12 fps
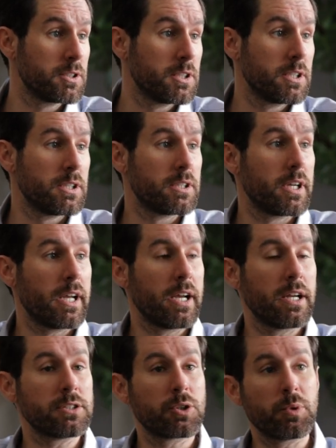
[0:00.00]
Yeah.
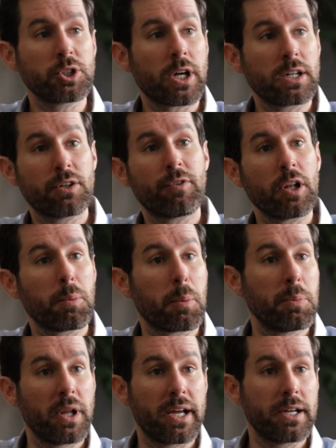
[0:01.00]
And so we try to develop
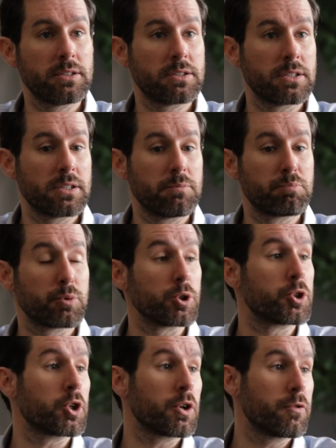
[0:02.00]
a plan to
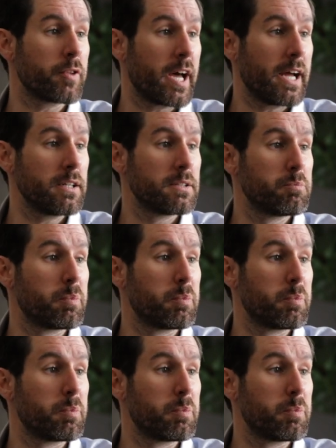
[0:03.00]
preserve that,